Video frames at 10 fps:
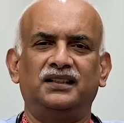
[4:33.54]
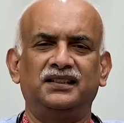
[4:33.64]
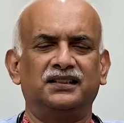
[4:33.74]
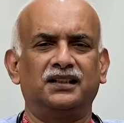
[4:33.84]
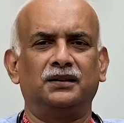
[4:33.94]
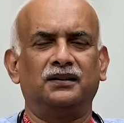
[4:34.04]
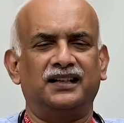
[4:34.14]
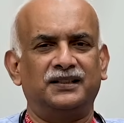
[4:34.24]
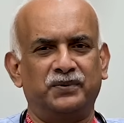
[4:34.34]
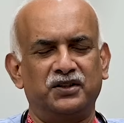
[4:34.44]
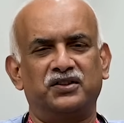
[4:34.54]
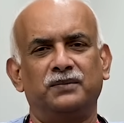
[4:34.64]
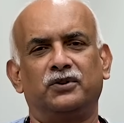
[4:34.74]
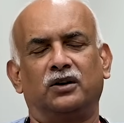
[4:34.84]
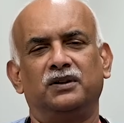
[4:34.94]
These are the
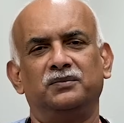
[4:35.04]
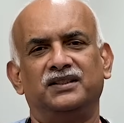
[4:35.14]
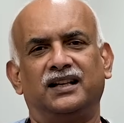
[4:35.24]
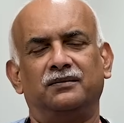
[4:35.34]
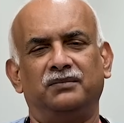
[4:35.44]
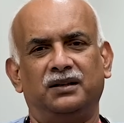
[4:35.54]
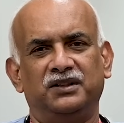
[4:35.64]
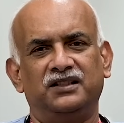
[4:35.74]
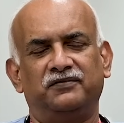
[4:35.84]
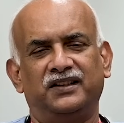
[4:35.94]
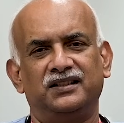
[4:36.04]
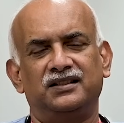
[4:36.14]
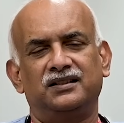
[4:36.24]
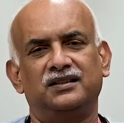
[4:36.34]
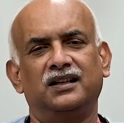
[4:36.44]
respiratory problems that babies
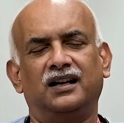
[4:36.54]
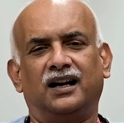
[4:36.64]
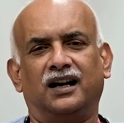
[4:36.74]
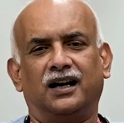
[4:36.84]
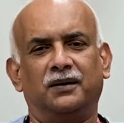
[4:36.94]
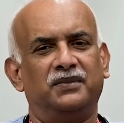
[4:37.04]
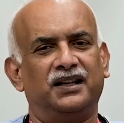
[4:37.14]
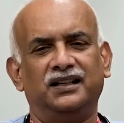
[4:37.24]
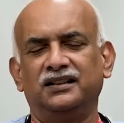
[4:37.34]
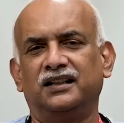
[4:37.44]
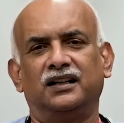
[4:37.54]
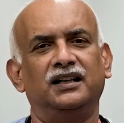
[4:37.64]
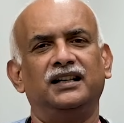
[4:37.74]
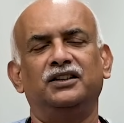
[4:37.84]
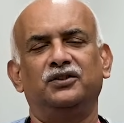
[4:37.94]
face uh, in the
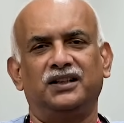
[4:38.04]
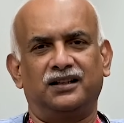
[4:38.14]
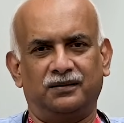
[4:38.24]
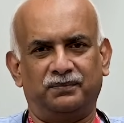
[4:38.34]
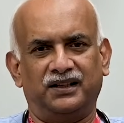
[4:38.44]
early neonatal